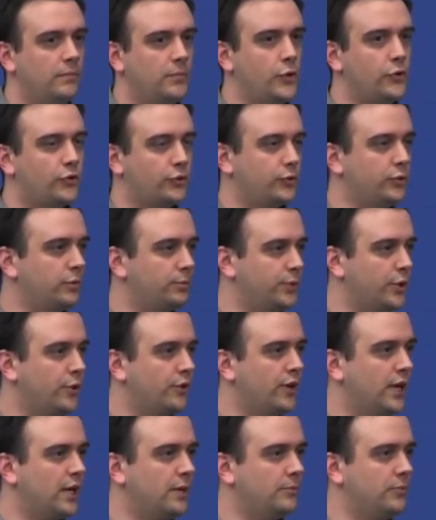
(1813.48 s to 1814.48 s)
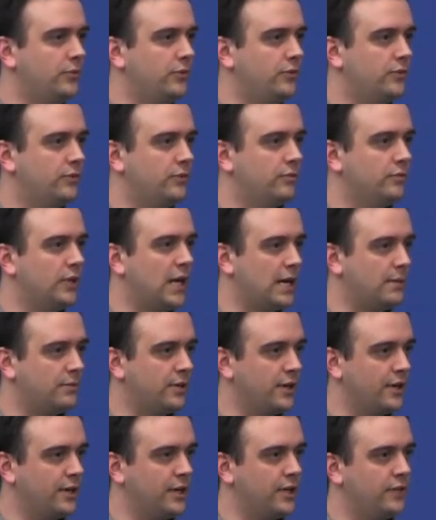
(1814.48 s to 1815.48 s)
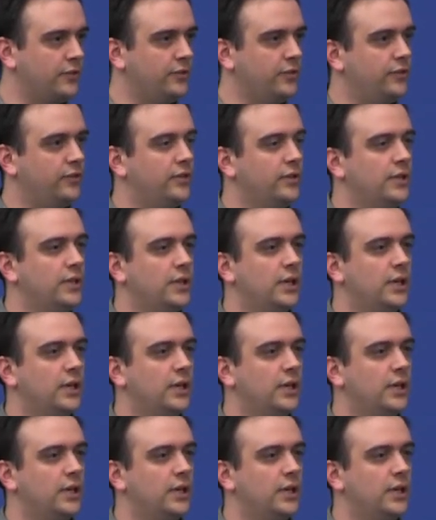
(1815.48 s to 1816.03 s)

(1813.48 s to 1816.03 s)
most school programs, libraries,